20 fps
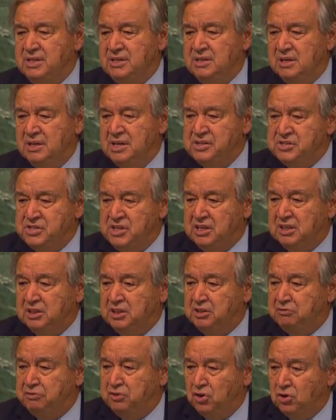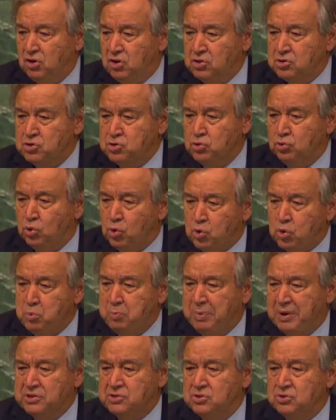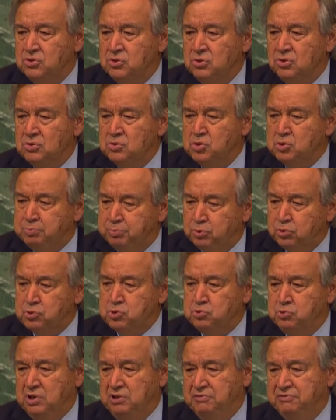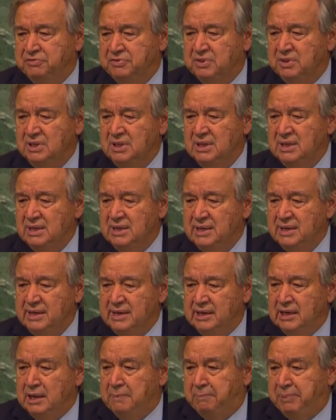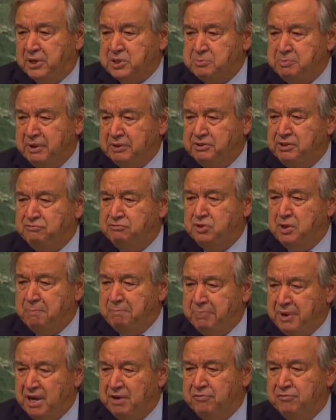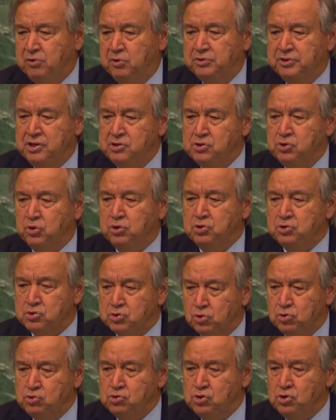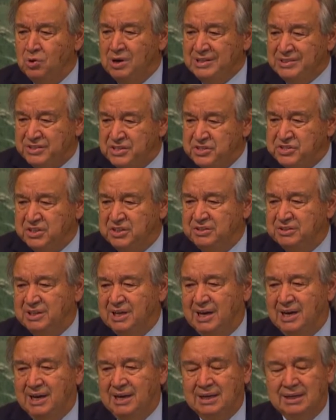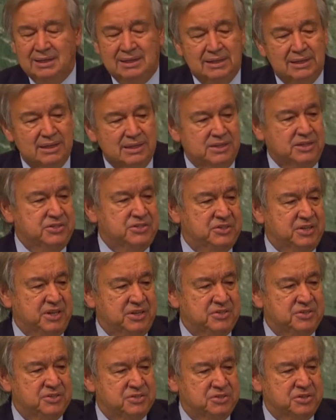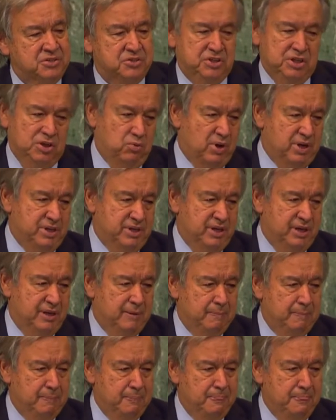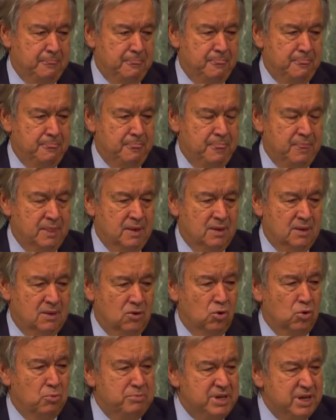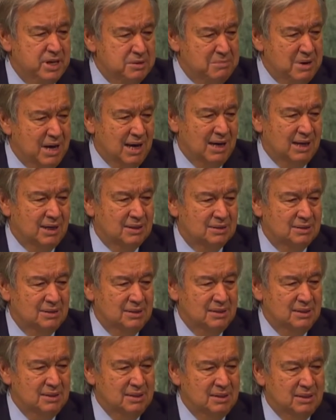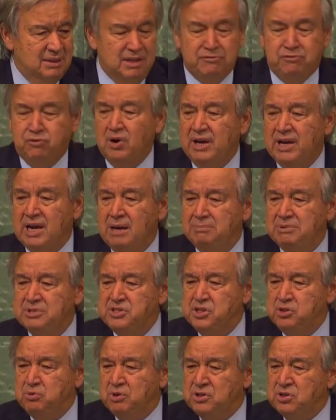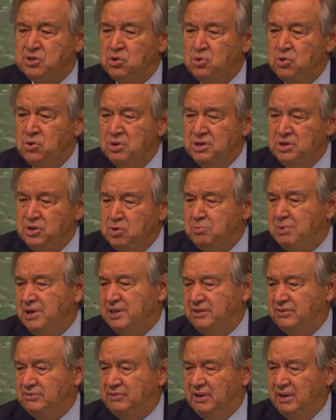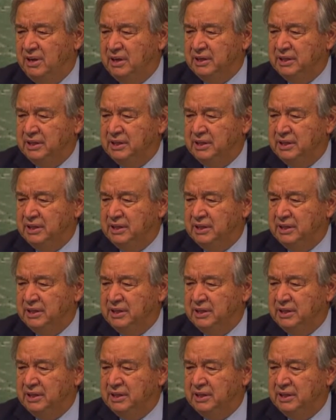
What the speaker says: ongoing tensions threaten stability. In Israel and Palestine, cycles of violence under the occupation continue as prospects for peace based on a two-state solution grow ever more distant.